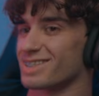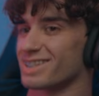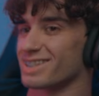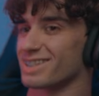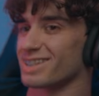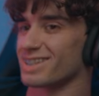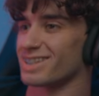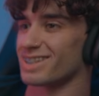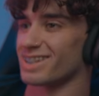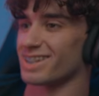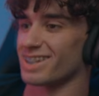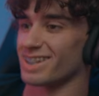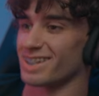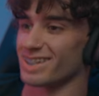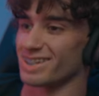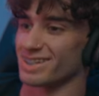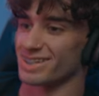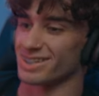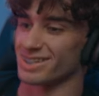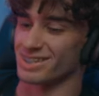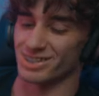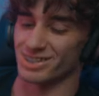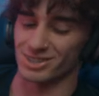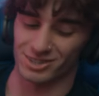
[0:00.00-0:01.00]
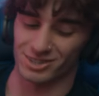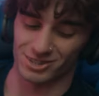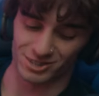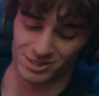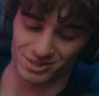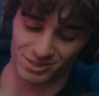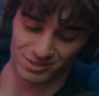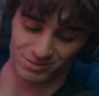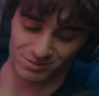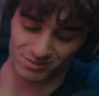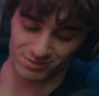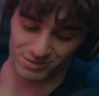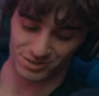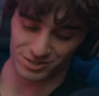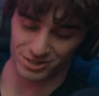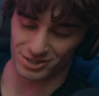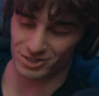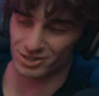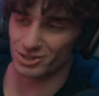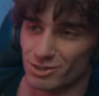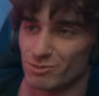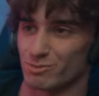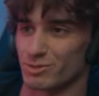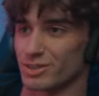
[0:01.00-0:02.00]
Damn.
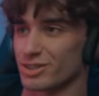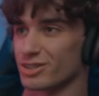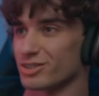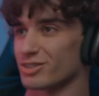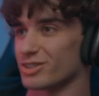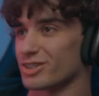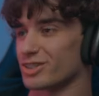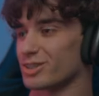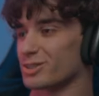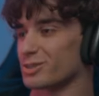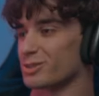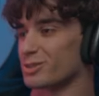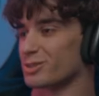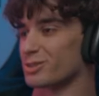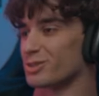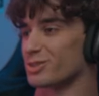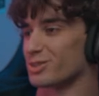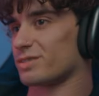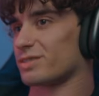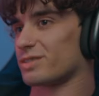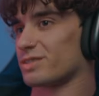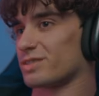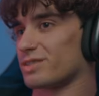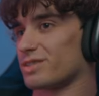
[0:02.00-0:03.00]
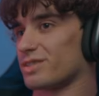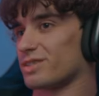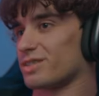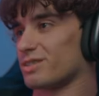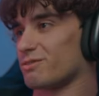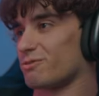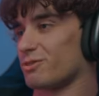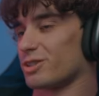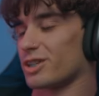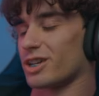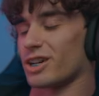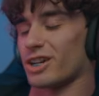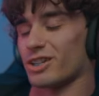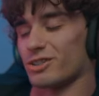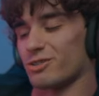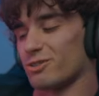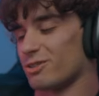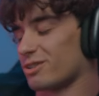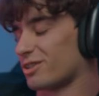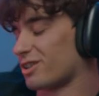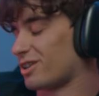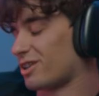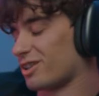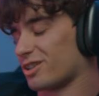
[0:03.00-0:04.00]
RP clear. We got too
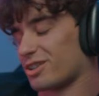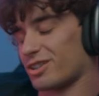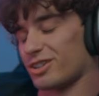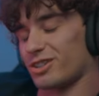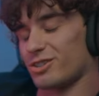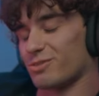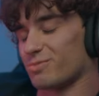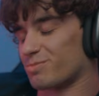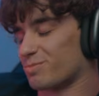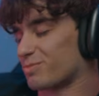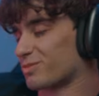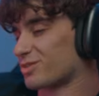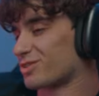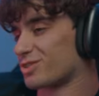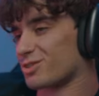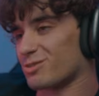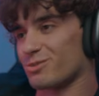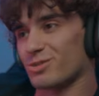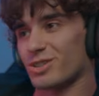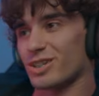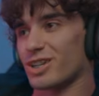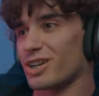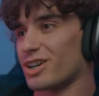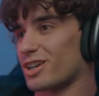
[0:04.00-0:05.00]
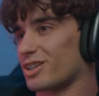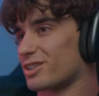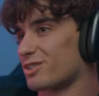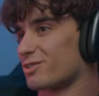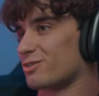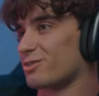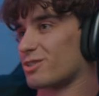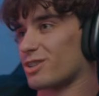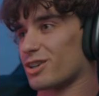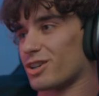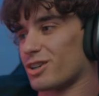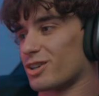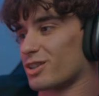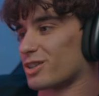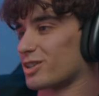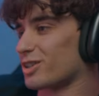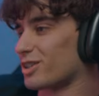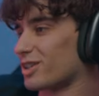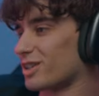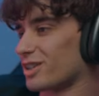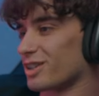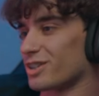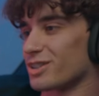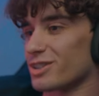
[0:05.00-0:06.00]
cocky. We got too cocky,
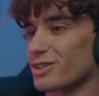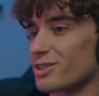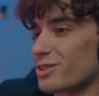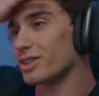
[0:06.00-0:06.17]
guys.